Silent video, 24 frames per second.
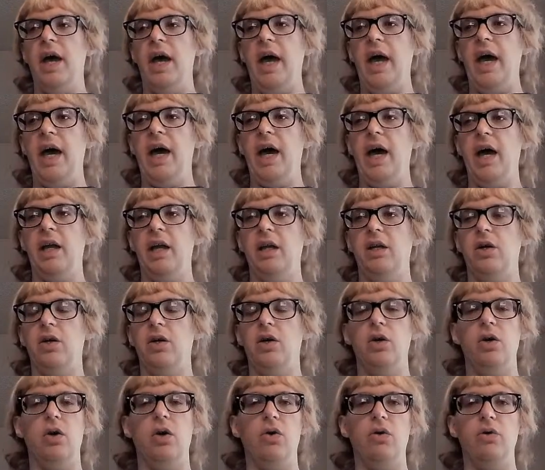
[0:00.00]
had
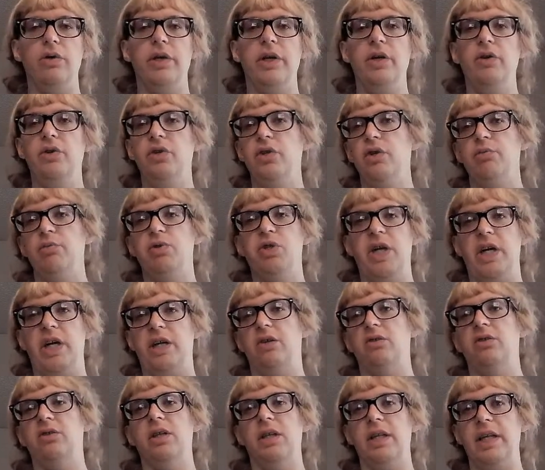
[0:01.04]
her whole YouTube
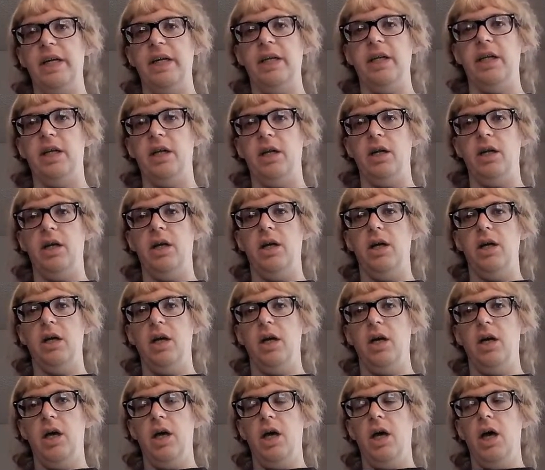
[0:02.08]
channel deleted.
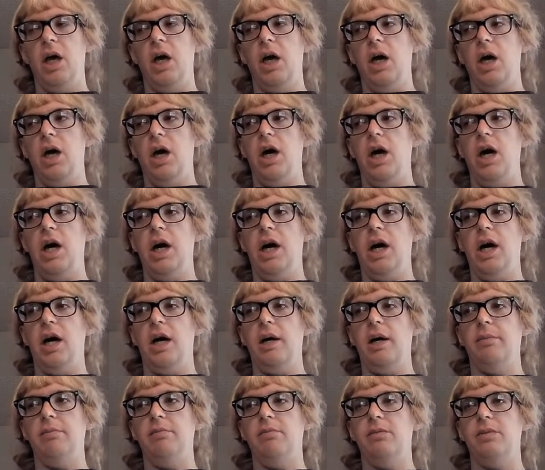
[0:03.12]

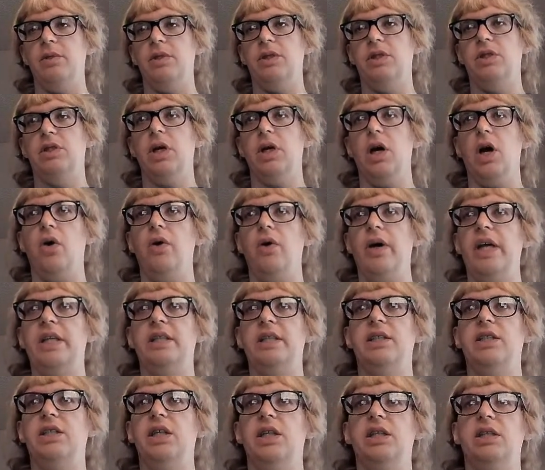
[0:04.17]
So
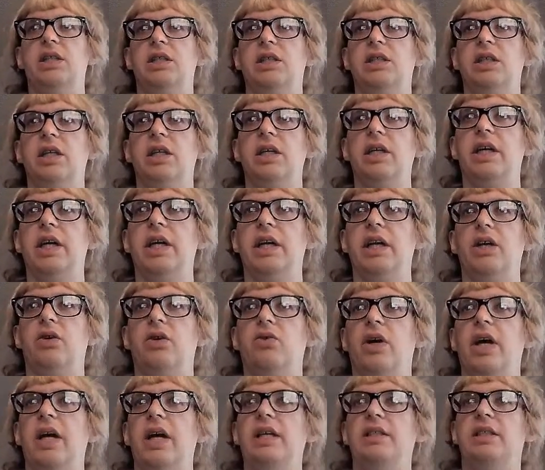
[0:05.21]
it's just getting
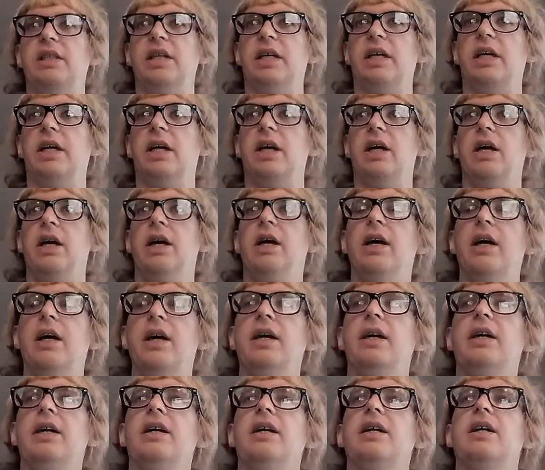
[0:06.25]
crazy.
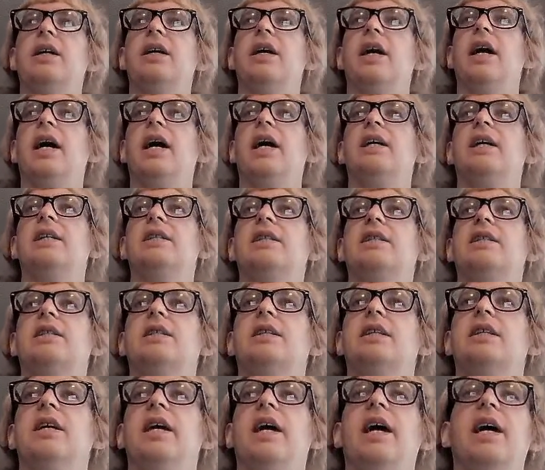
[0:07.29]

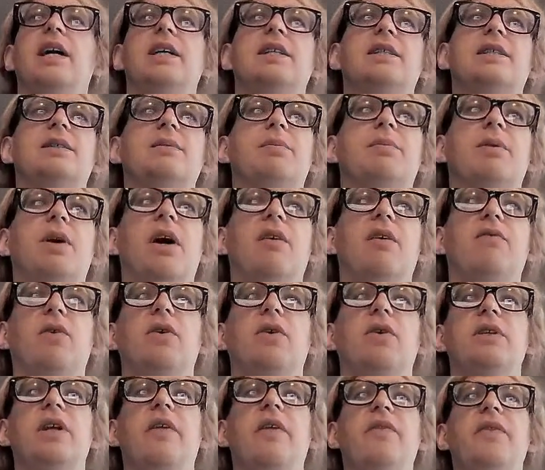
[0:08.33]
Yes,
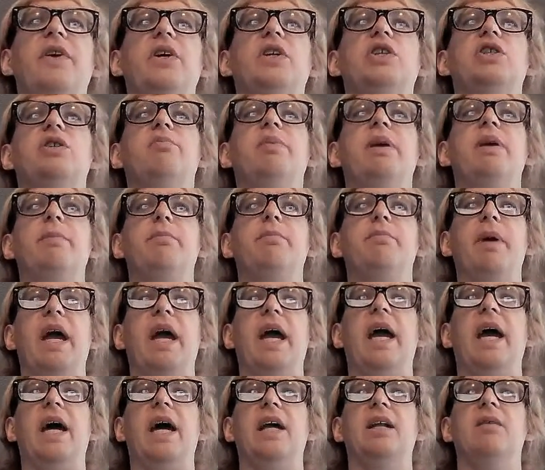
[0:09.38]
Pafo. Nothing should be
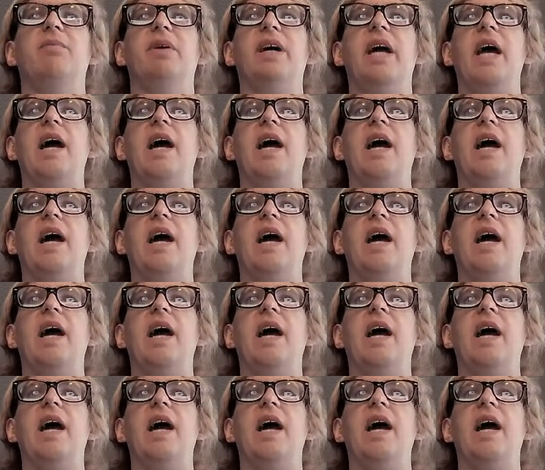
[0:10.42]
banned,